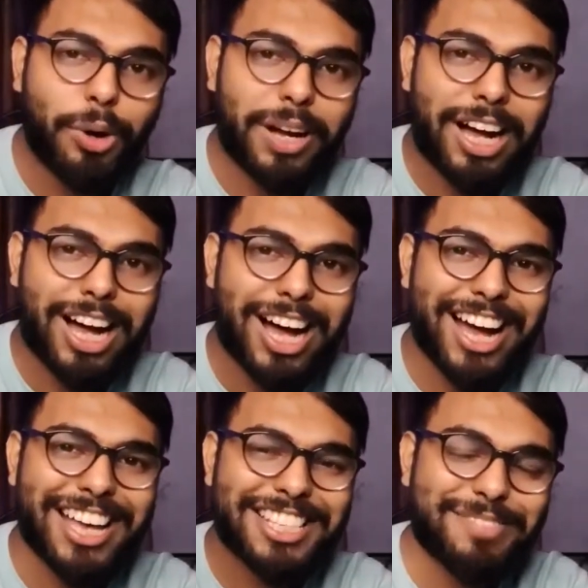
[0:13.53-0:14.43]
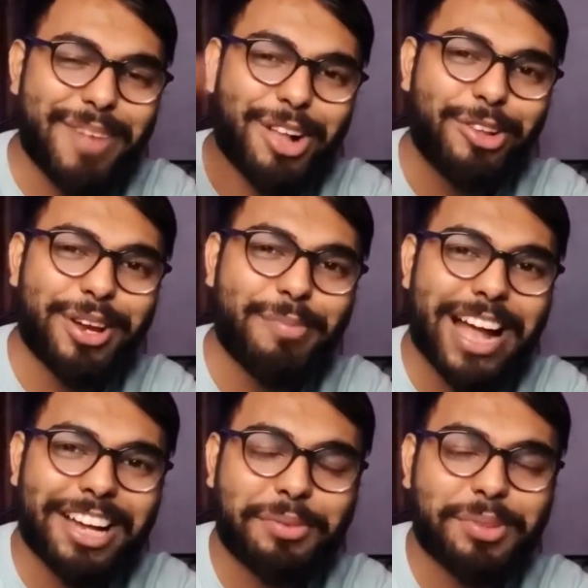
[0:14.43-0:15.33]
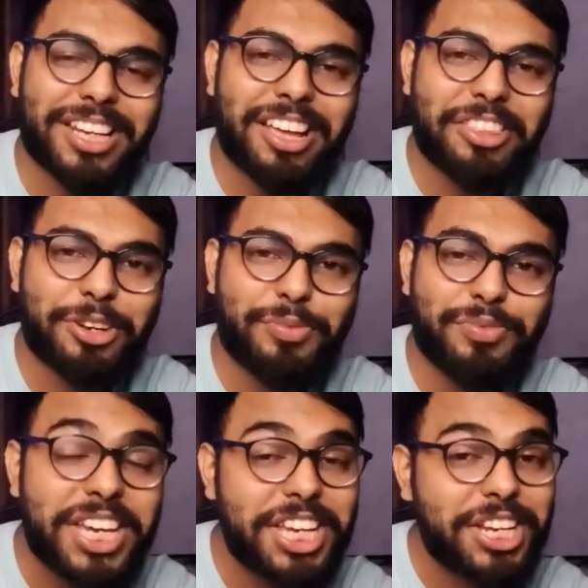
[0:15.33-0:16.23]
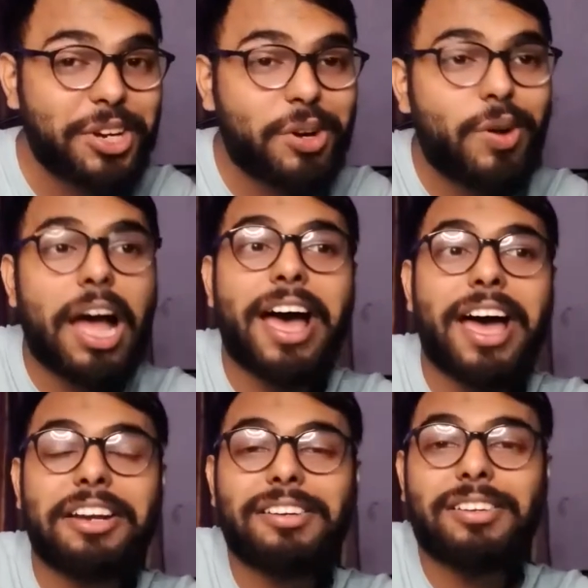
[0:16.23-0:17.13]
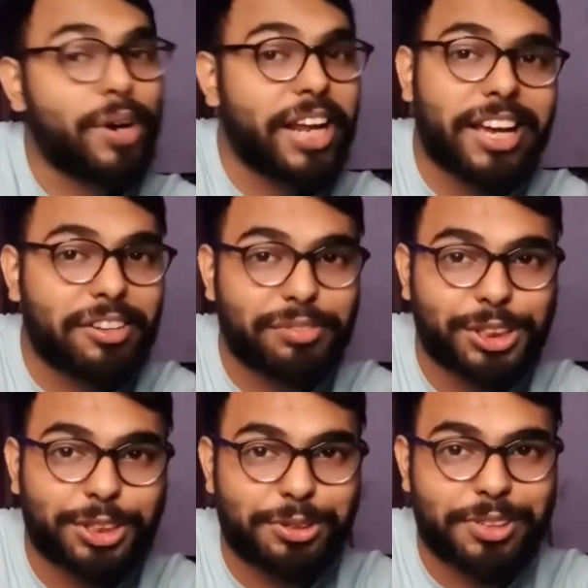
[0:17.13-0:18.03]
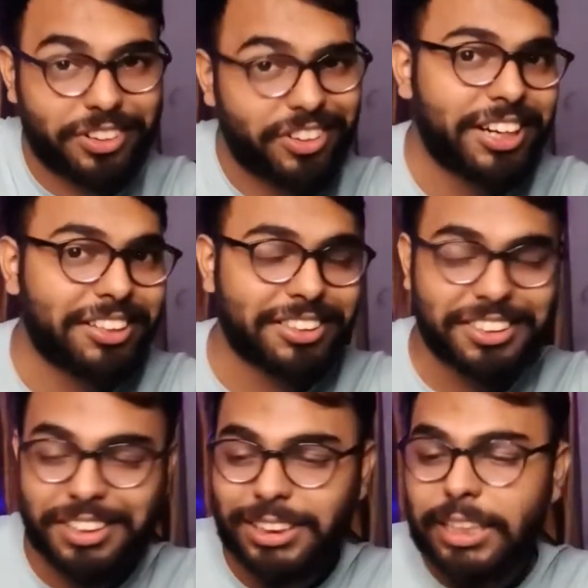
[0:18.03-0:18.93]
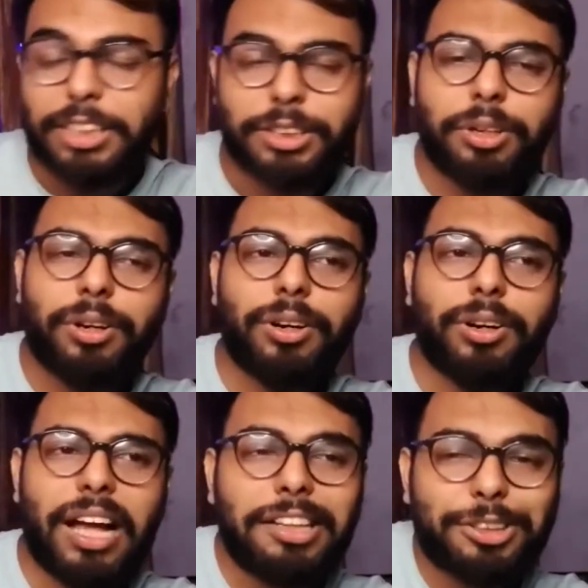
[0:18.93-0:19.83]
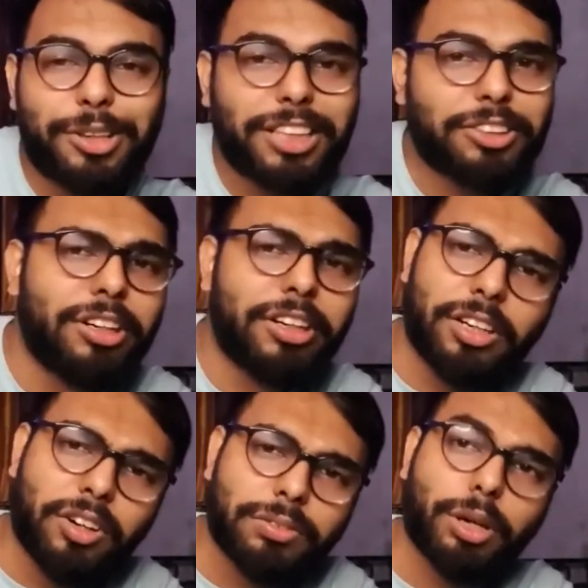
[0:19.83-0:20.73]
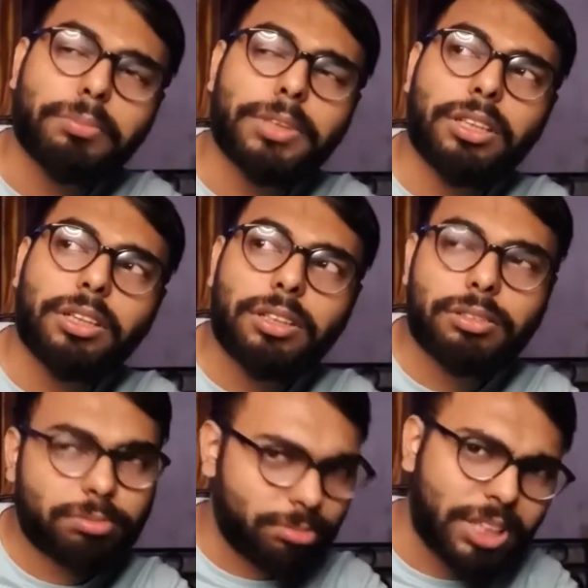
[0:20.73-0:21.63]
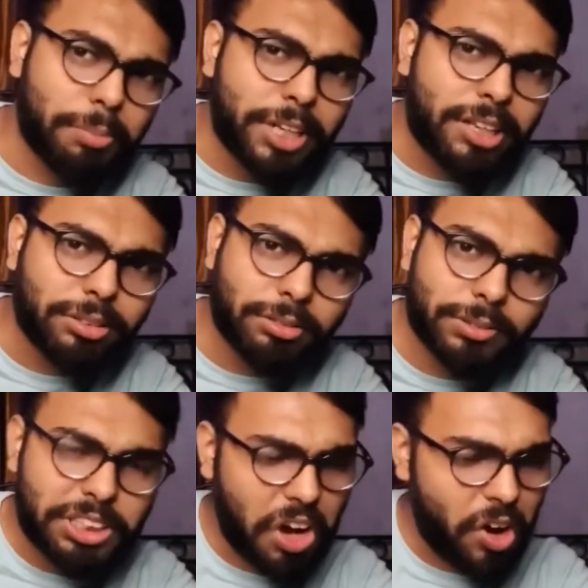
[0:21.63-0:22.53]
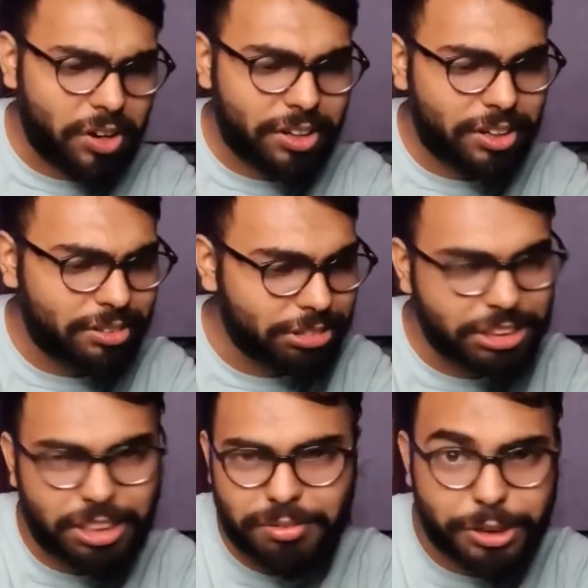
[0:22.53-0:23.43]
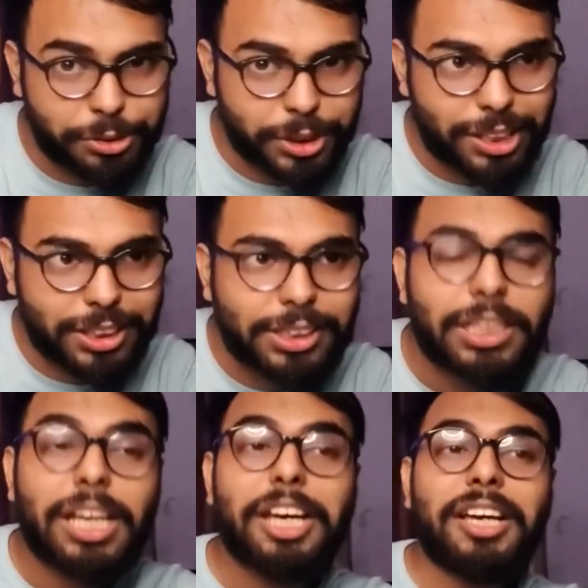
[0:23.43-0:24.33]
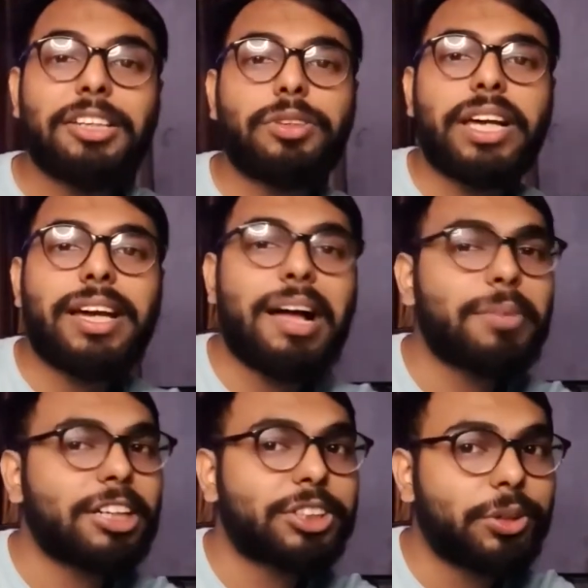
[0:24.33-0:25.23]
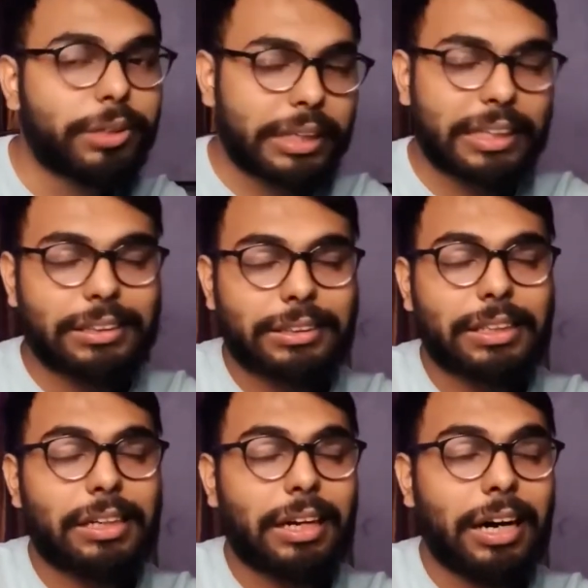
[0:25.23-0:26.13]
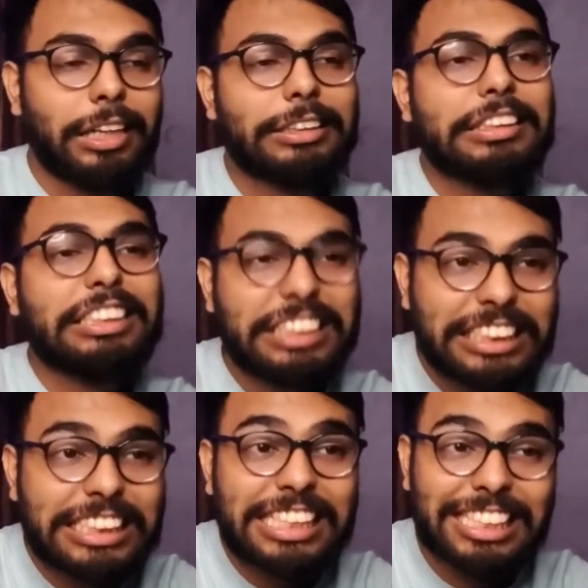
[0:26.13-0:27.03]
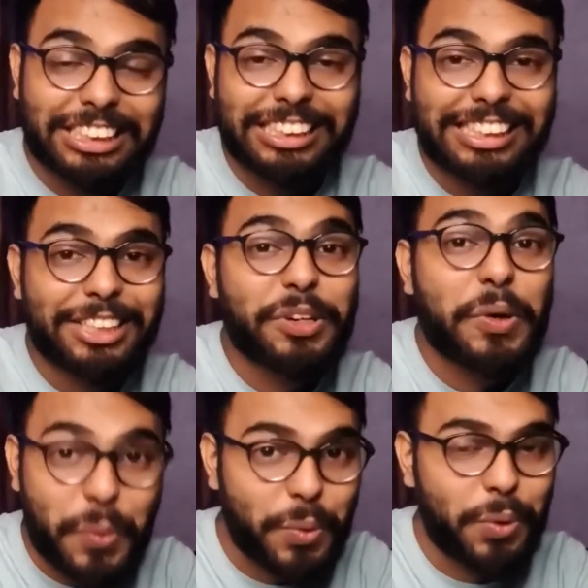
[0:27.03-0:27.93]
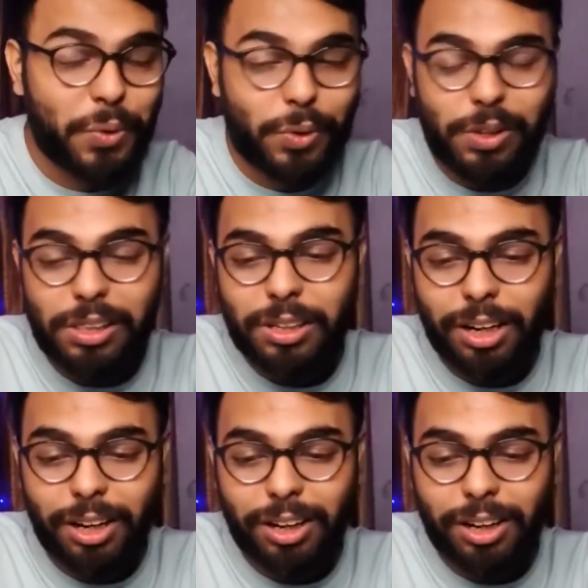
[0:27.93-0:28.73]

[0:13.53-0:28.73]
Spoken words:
guys, Mehul here back in with another new video. And what I gonna feature today, right? So as you guys already know from the thumbnail or the video title, today I'm gonna showcase a really cool